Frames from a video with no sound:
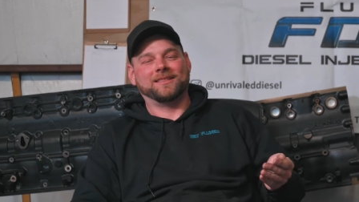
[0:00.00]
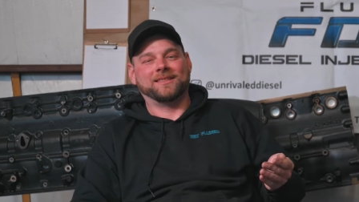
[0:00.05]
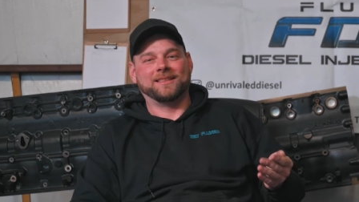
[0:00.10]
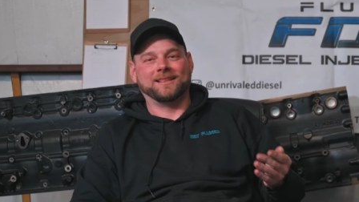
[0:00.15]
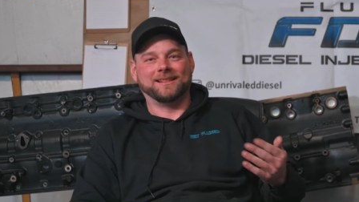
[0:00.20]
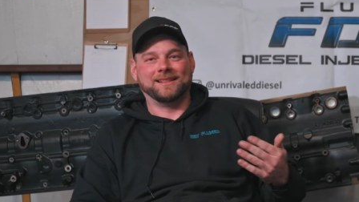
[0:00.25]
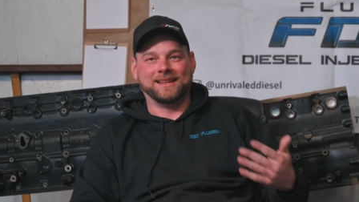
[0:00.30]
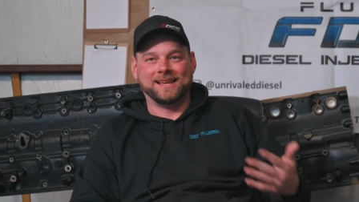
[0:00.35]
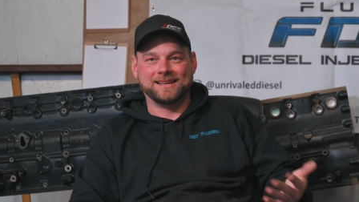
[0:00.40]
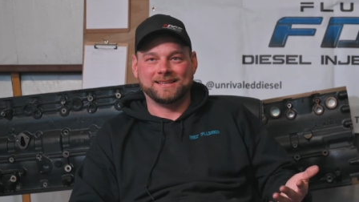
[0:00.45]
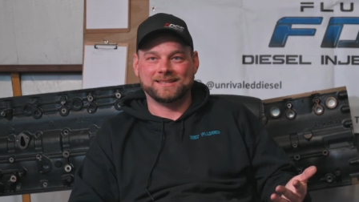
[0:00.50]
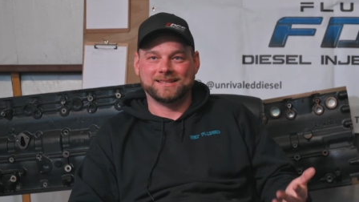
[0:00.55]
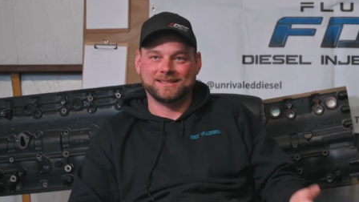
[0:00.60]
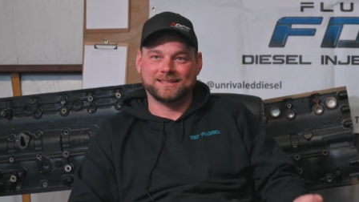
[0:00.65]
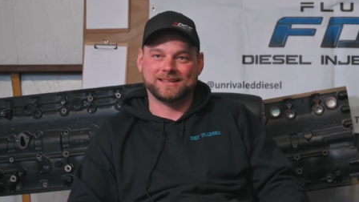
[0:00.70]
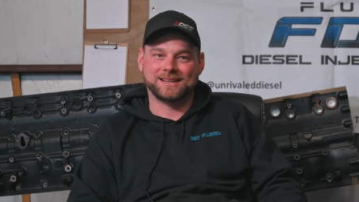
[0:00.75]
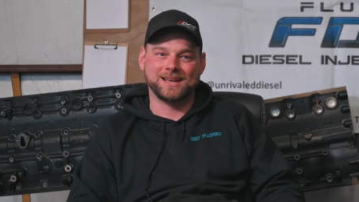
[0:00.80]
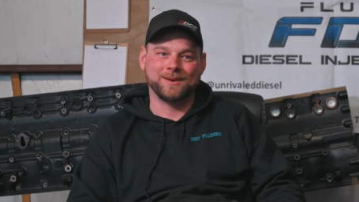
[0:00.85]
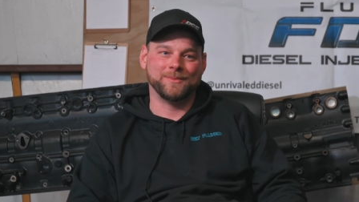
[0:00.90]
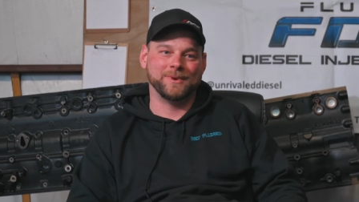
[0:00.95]
the
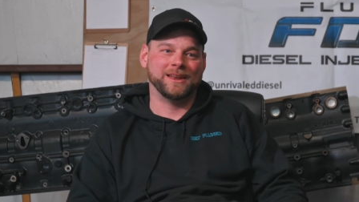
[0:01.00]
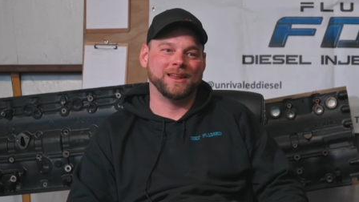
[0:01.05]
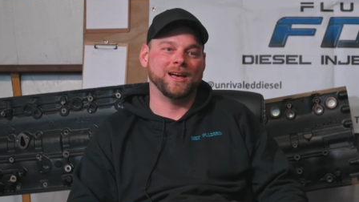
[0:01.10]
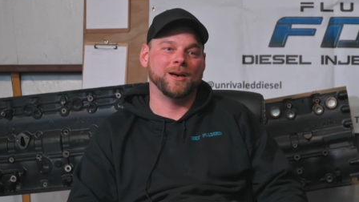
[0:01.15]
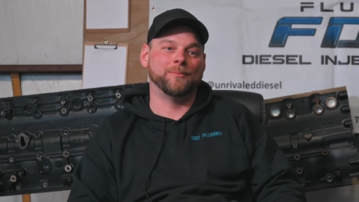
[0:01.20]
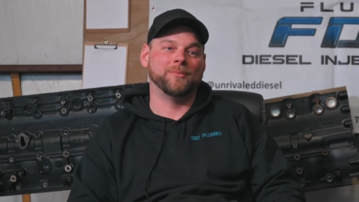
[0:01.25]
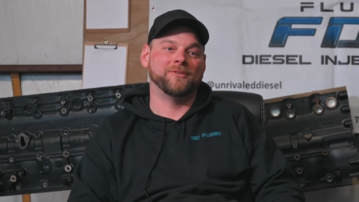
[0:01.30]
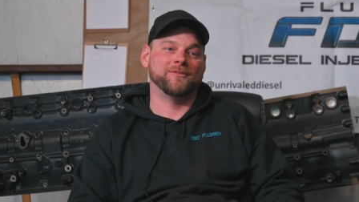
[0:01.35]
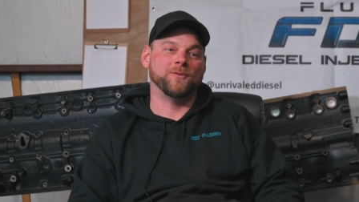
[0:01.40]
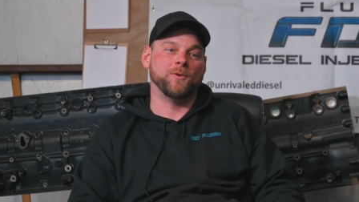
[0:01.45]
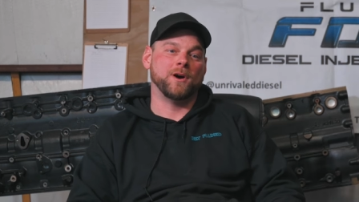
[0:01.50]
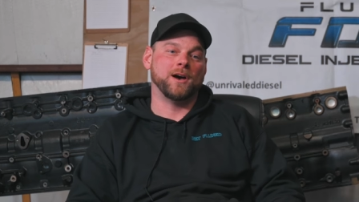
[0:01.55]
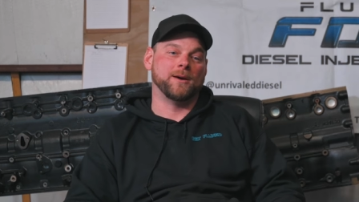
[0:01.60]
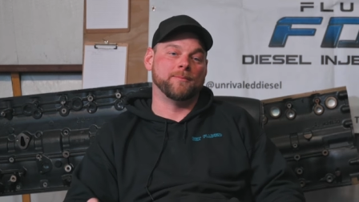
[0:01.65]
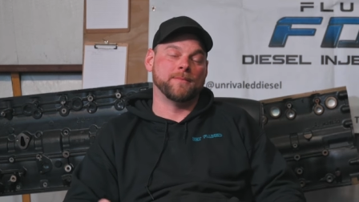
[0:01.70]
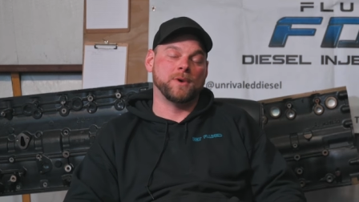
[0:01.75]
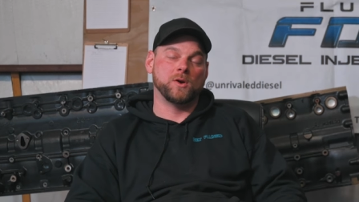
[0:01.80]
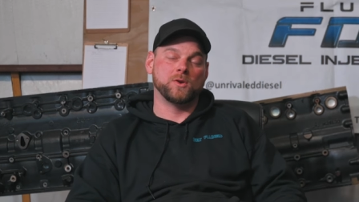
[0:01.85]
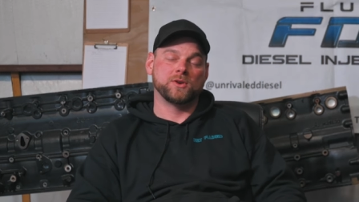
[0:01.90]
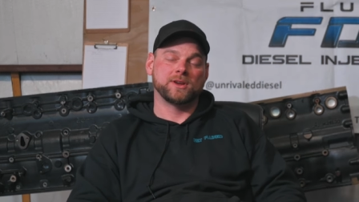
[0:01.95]
lessons coming up of what a
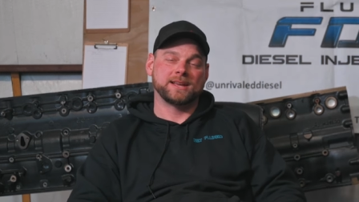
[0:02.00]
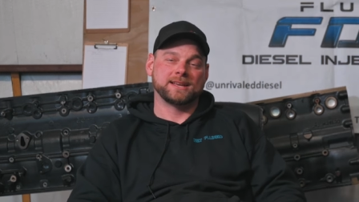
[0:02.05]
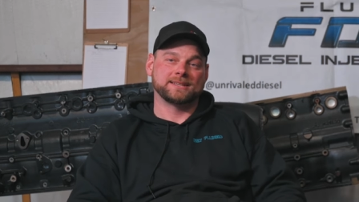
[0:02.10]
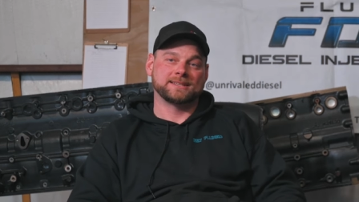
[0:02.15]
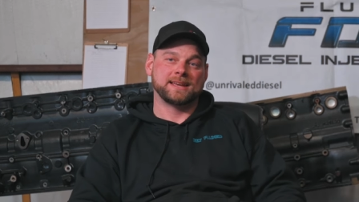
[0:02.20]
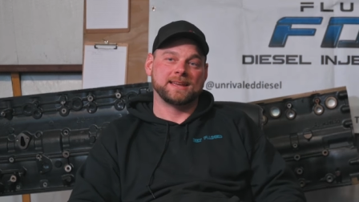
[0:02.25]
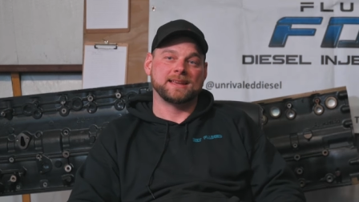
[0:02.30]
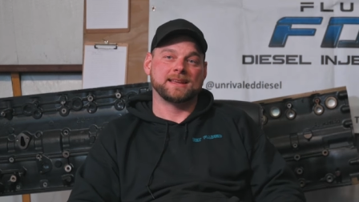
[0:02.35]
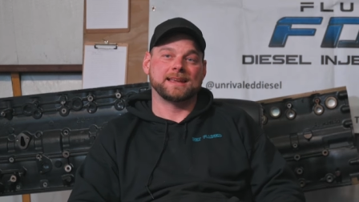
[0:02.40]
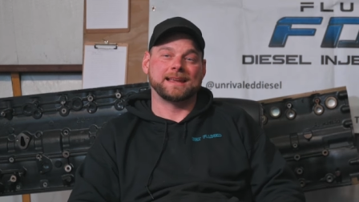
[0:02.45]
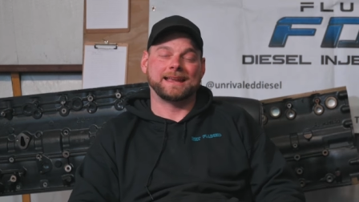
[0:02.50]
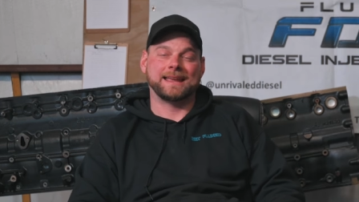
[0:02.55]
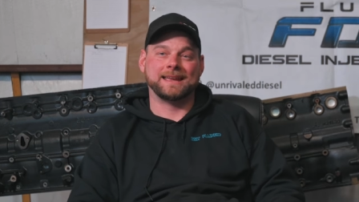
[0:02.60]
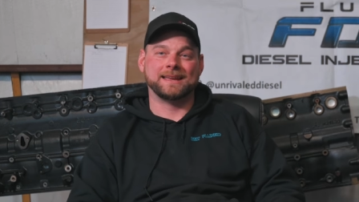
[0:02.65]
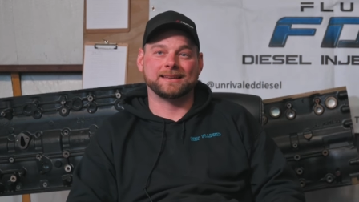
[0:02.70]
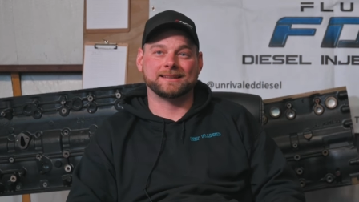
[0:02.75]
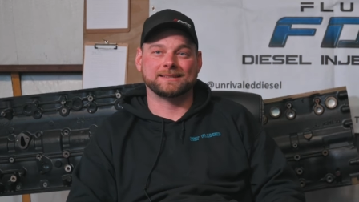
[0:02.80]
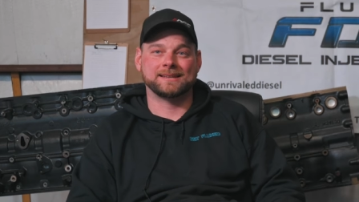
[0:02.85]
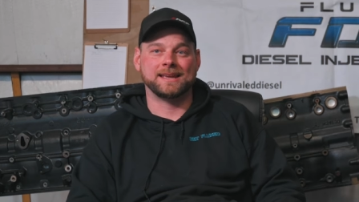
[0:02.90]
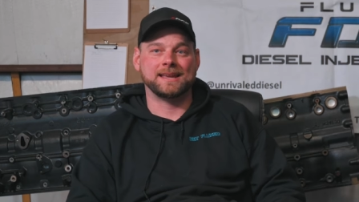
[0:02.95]
motor can take and
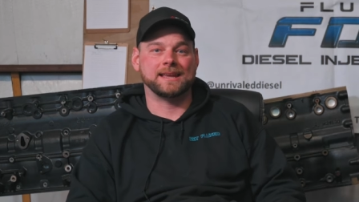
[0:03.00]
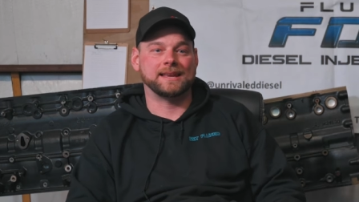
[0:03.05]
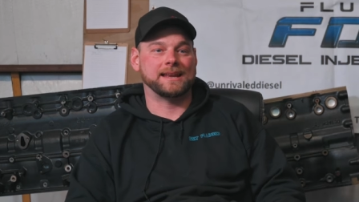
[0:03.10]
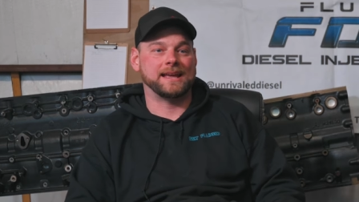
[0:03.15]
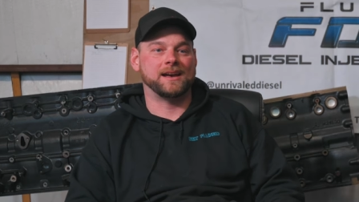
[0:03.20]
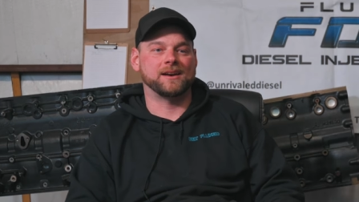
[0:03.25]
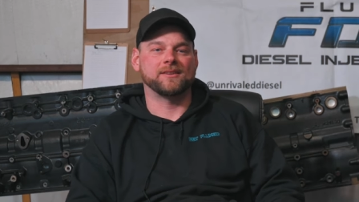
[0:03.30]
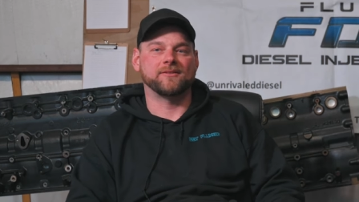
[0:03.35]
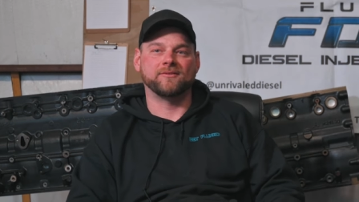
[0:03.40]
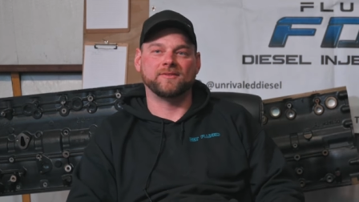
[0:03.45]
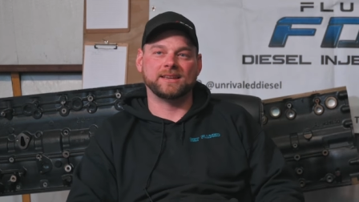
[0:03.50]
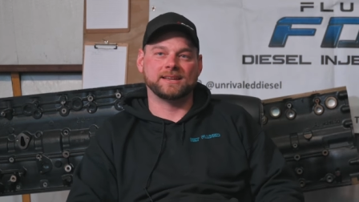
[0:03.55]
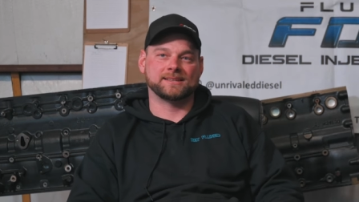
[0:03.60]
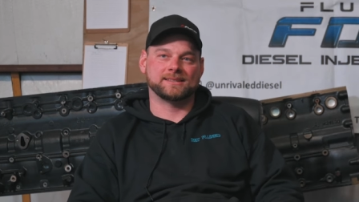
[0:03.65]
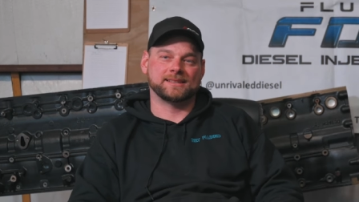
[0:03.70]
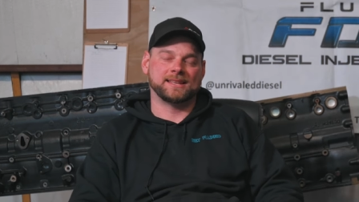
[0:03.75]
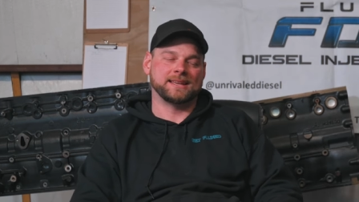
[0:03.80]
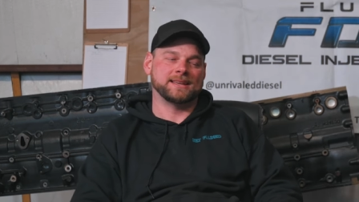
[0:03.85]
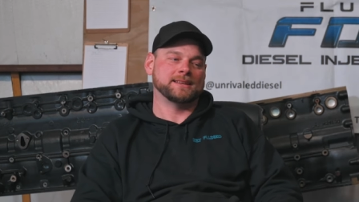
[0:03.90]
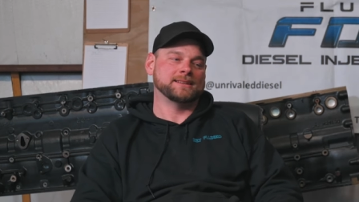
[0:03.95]
can't take and how to
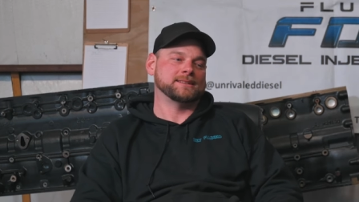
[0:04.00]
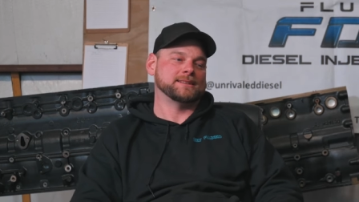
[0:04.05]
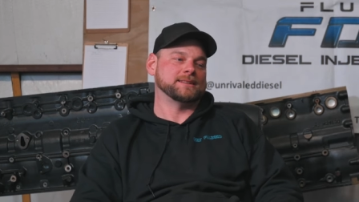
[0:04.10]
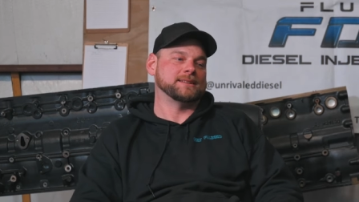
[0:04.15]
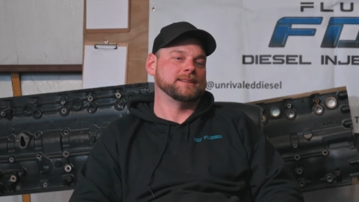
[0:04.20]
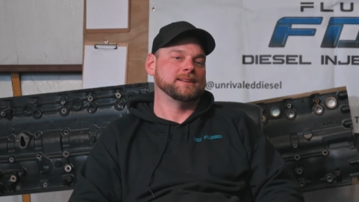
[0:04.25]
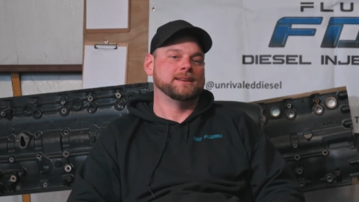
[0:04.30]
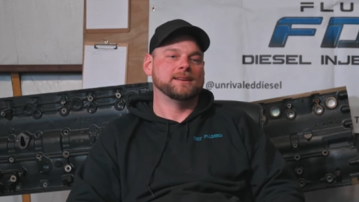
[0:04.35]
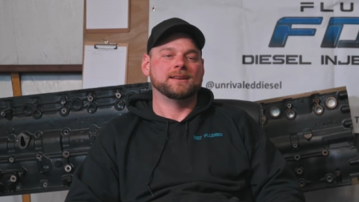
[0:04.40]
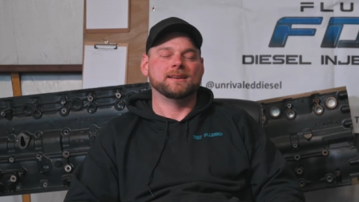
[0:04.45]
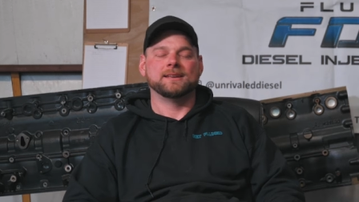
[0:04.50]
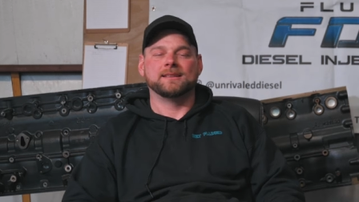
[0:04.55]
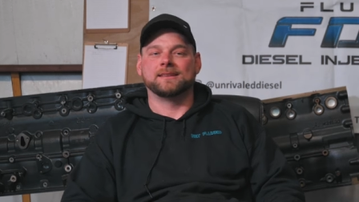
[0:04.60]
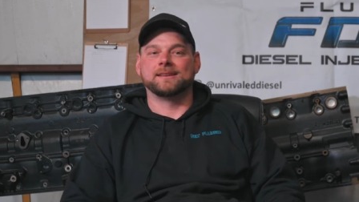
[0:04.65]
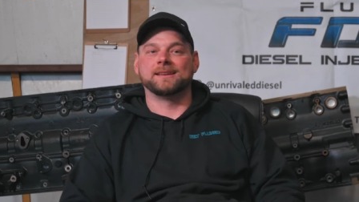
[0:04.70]
fix things and yeah.